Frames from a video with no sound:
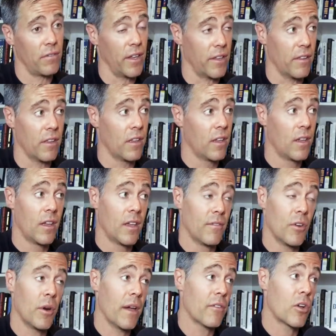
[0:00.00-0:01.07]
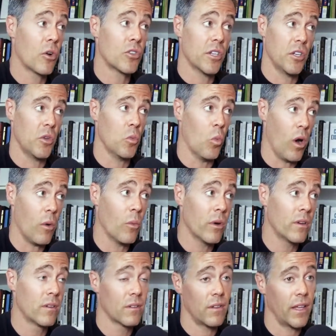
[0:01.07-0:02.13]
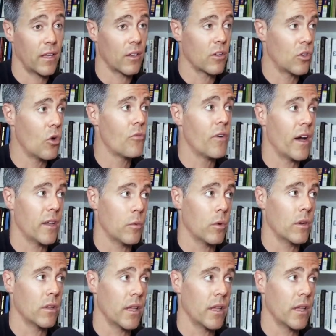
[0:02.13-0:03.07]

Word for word: like if you don't have a coach and you want one, like go find one.